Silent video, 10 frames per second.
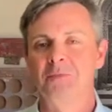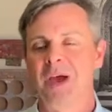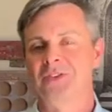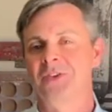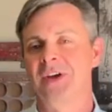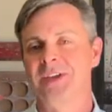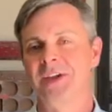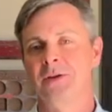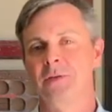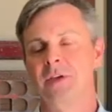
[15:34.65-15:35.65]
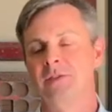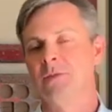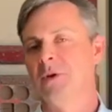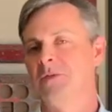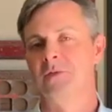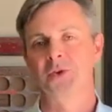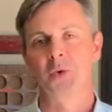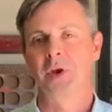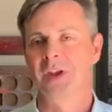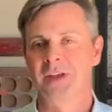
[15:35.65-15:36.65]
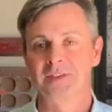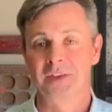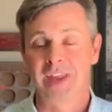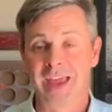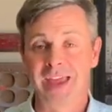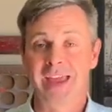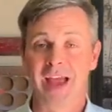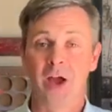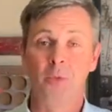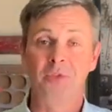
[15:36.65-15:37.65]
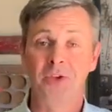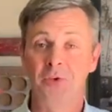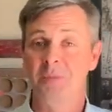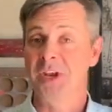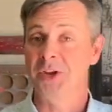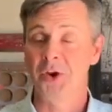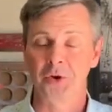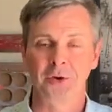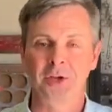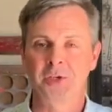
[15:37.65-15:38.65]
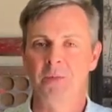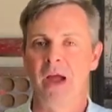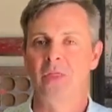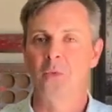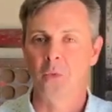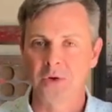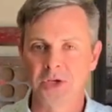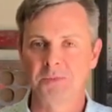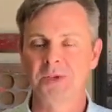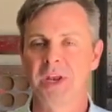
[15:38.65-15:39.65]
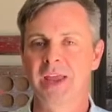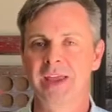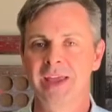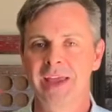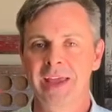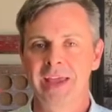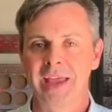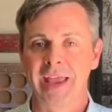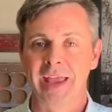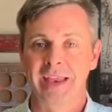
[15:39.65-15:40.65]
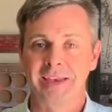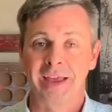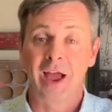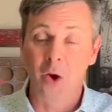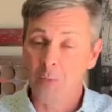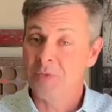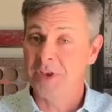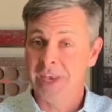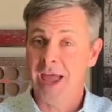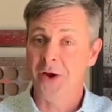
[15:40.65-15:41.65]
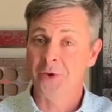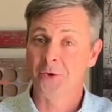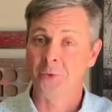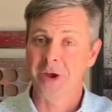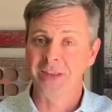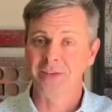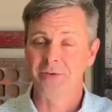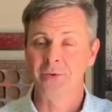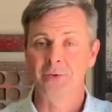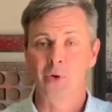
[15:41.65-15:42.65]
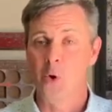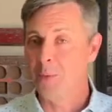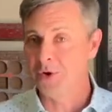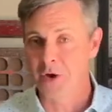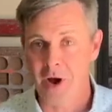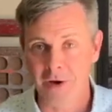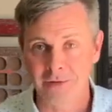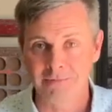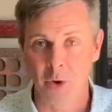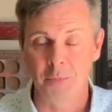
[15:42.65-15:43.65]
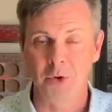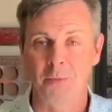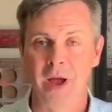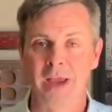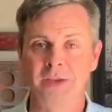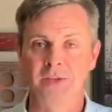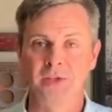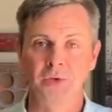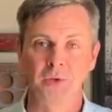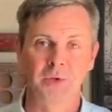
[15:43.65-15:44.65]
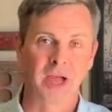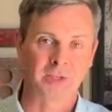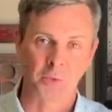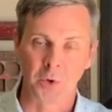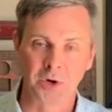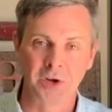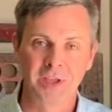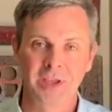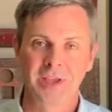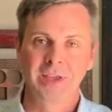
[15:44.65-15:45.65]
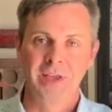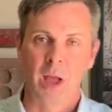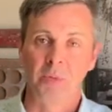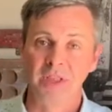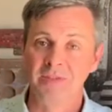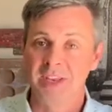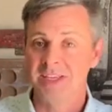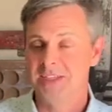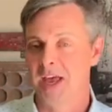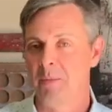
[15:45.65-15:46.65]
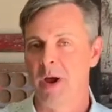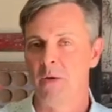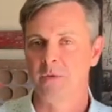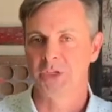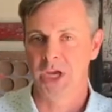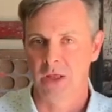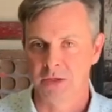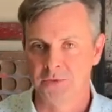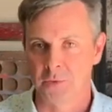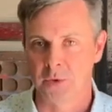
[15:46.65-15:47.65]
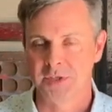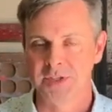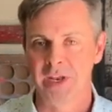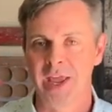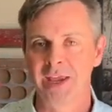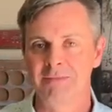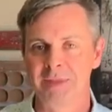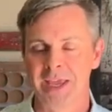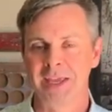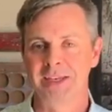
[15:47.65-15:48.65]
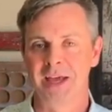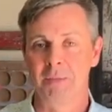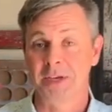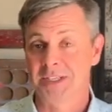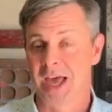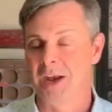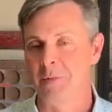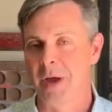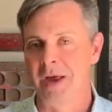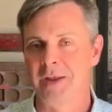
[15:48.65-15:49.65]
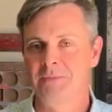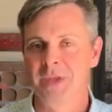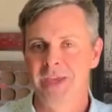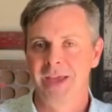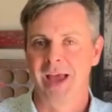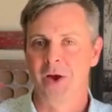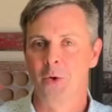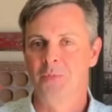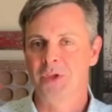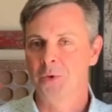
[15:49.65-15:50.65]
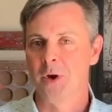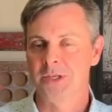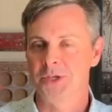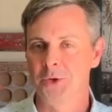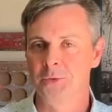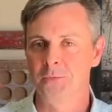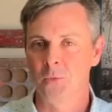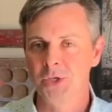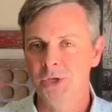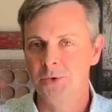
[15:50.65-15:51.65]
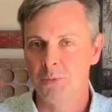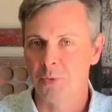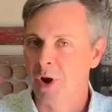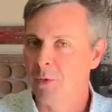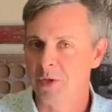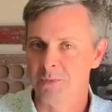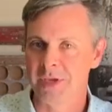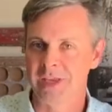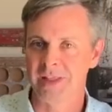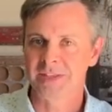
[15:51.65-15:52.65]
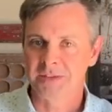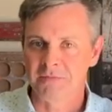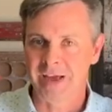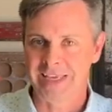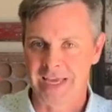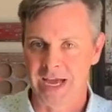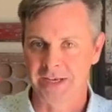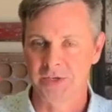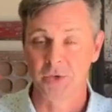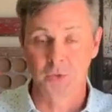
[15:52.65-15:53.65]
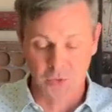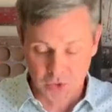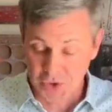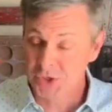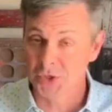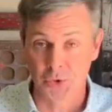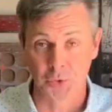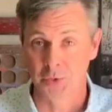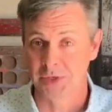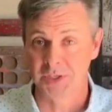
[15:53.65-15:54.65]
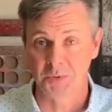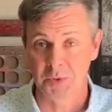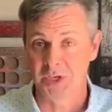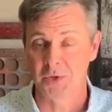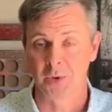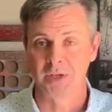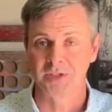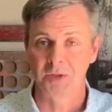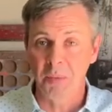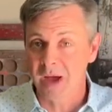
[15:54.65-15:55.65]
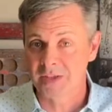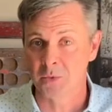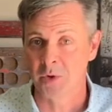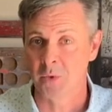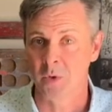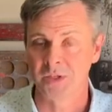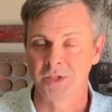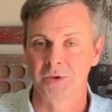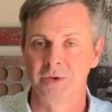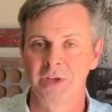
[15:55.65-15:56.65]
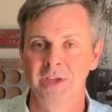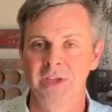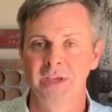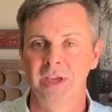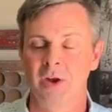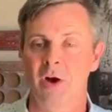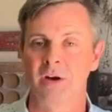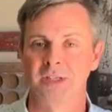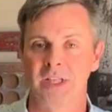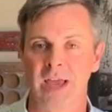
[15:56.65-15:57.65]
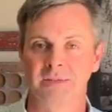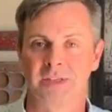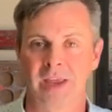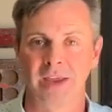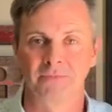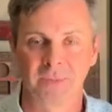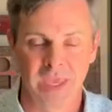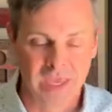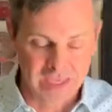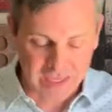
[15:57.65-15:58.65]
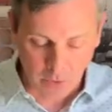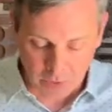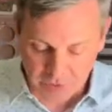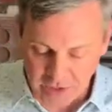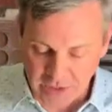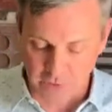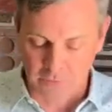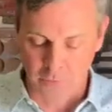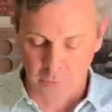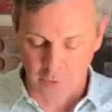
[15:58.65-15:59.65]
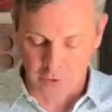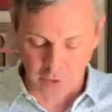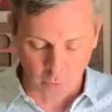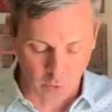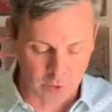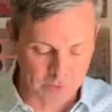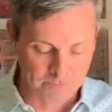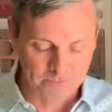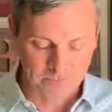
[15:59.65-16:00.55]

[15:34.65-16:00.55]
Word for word: Pastor Doug here. Thanks so much for joining us today. I hope that you've been encouraged by the worship today. And I hope that now you're ready to open your heart, open your mind to God's Word. I believe that He's got a powerful challenge for us today, and uh, I'm excited about it. I hope that you are too. Would you pray with me and let's invite God to just truly speak to us, deposit what He wants to in our hearts and lives today? God, we thank you for your Word.